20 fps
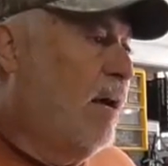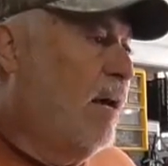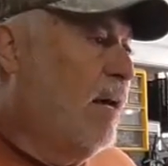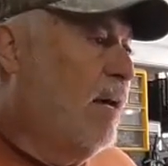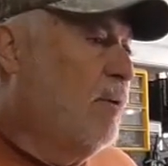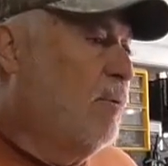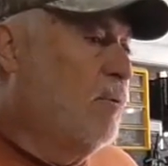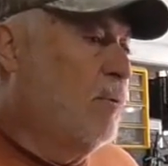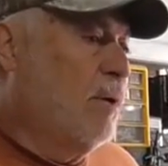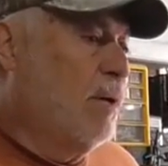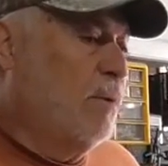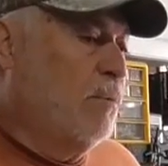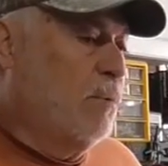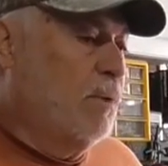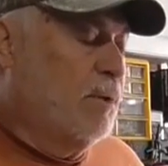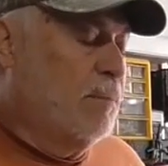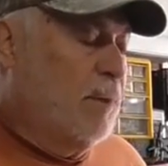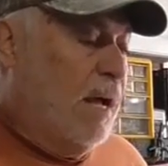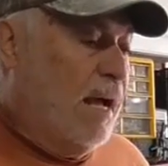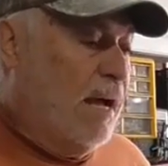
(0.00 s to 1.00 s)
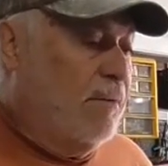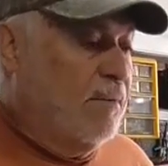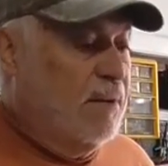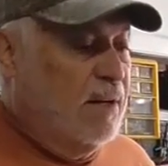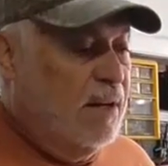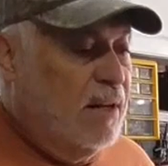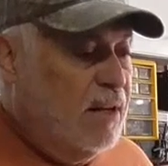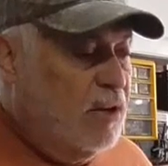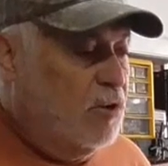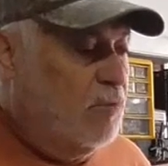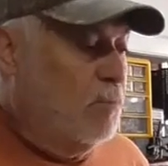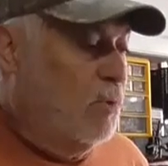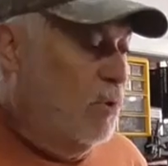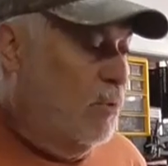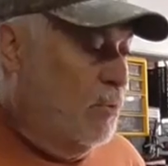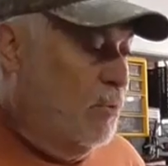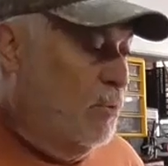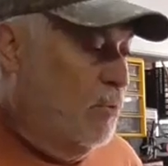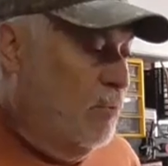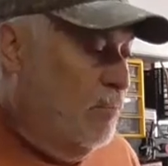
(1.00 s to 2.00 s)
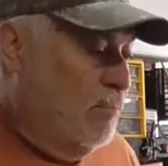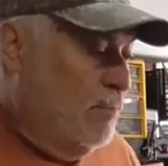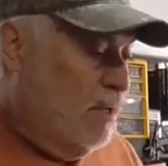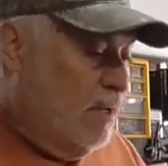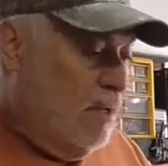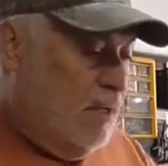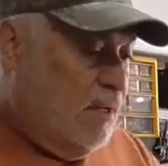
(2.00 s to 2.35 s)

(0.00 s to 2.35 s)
It would have a little more room.